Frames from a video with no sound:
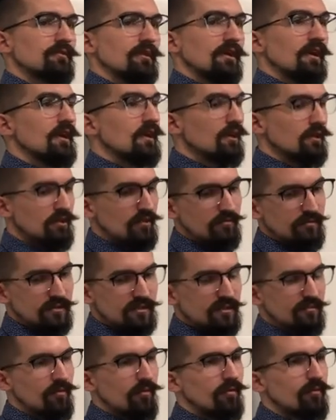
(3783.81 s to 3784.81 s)
Like use
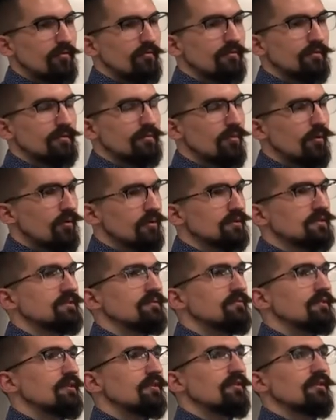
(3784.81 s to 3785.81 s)
some more, more
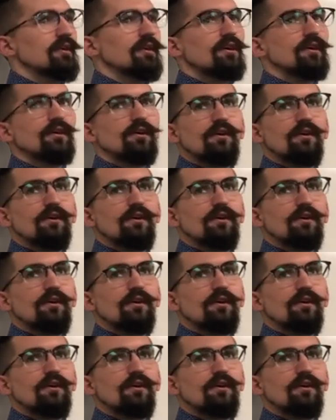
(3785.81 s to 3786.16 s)
severe uh,